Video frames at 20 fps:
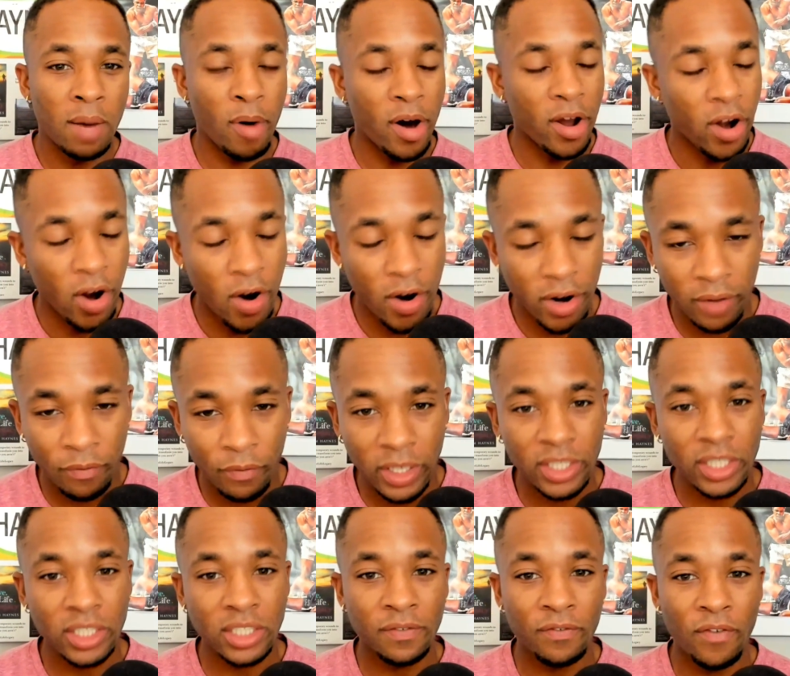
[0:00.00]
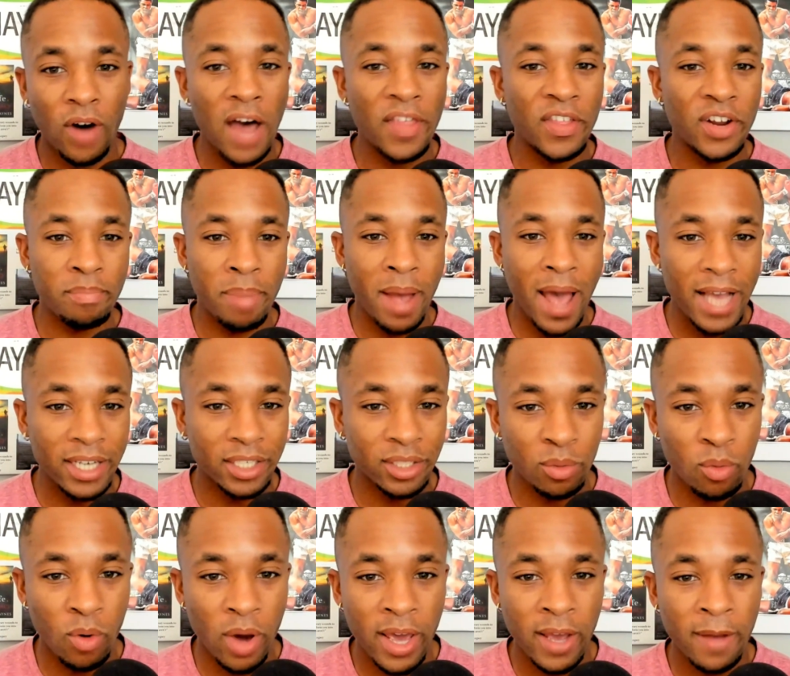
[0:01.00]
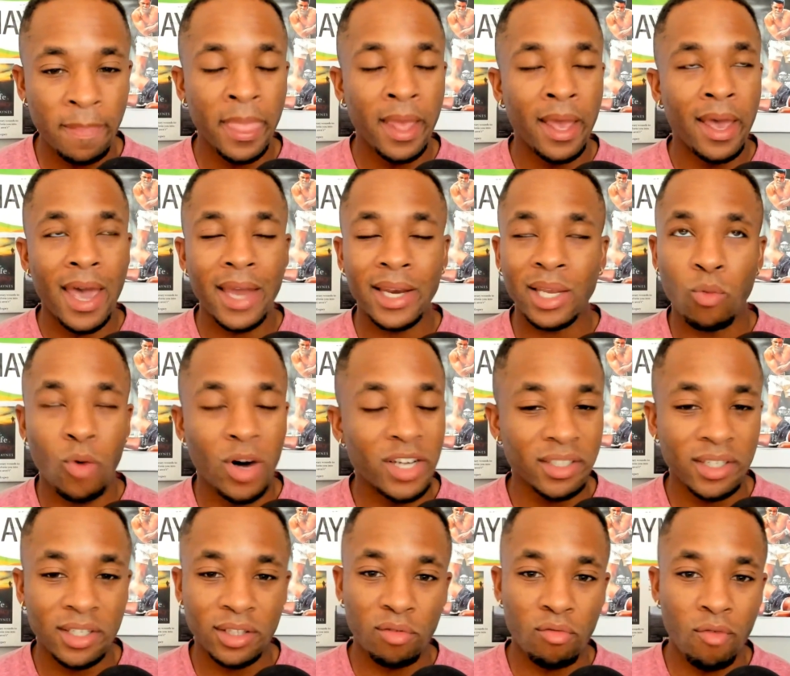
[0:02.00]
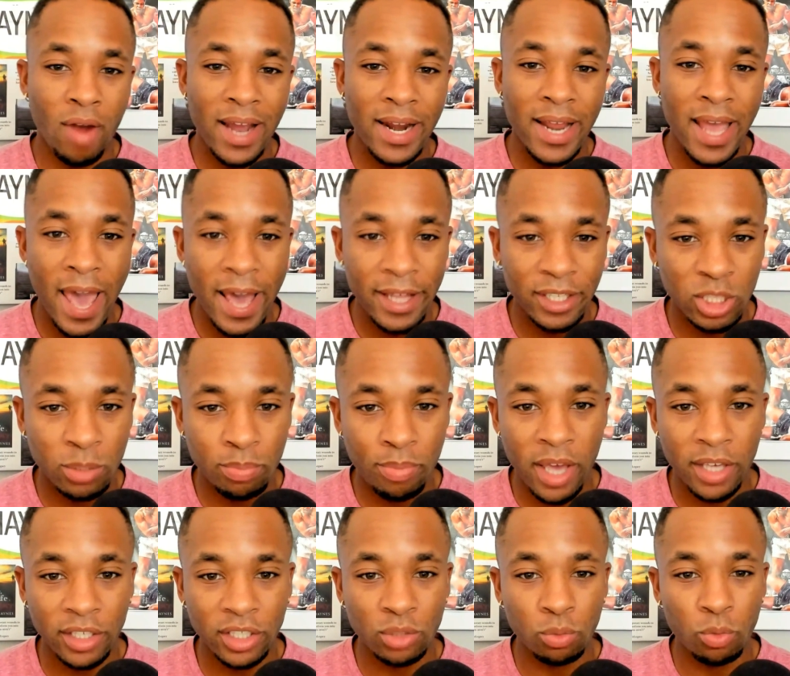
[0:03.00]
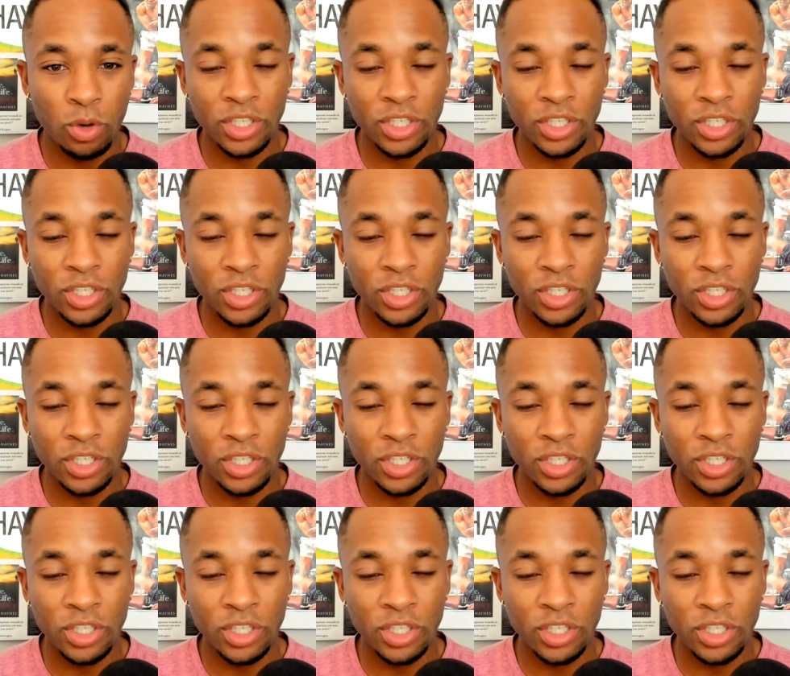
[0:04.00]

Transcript: but Hrgovic's father passed away and he wasn't in the right headspace,